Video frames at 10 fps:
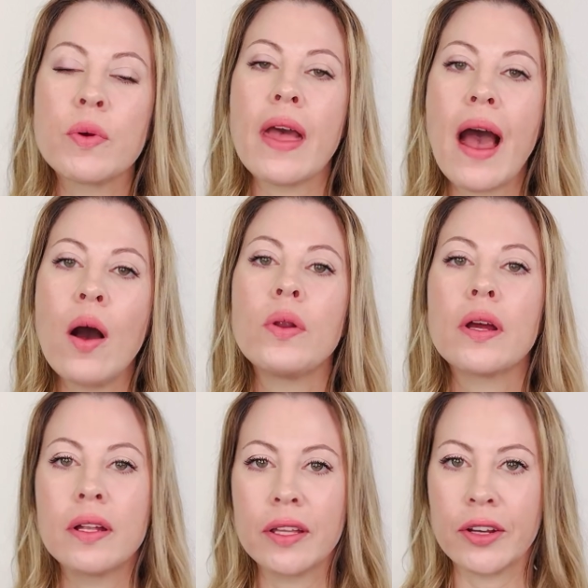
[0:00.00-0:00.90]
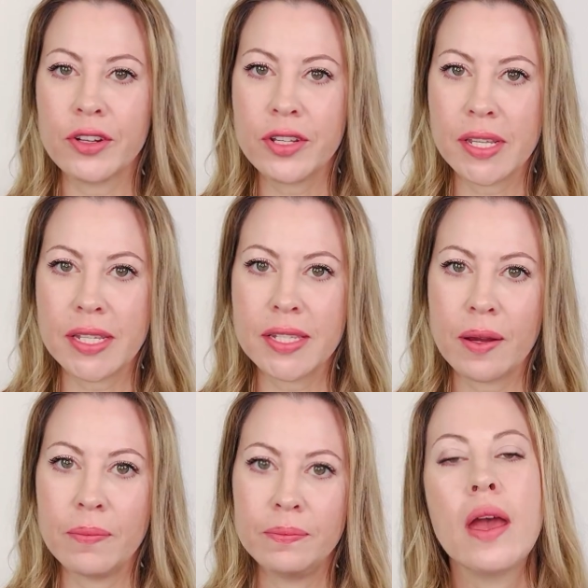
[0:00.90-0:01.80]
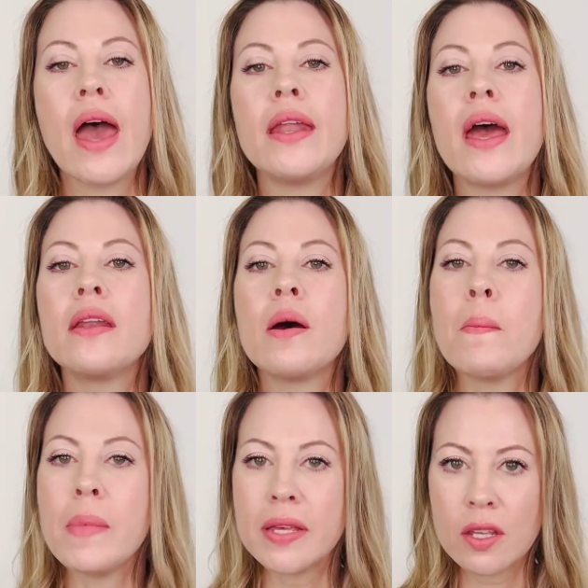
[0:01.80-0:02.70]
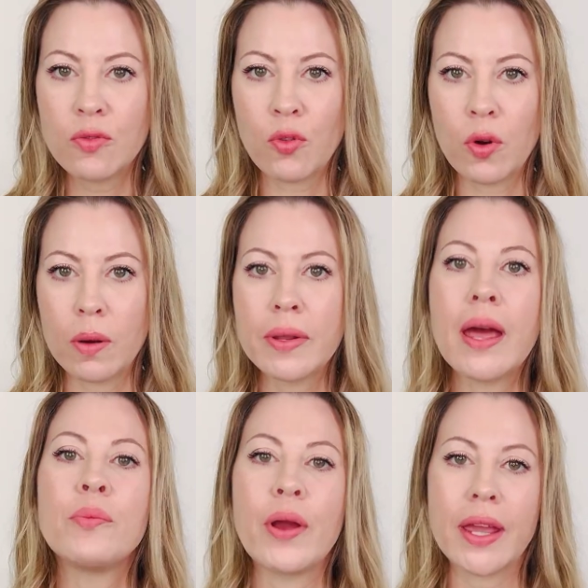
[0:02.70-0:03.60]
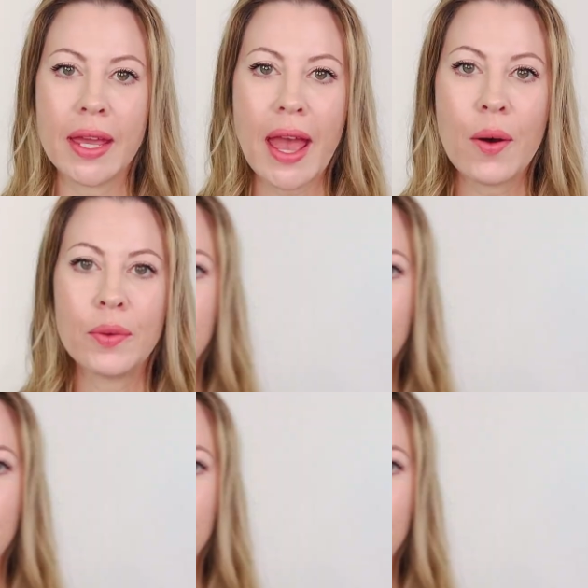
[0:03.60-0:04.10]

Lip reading: without a clear system and end up misinformed and breaking out.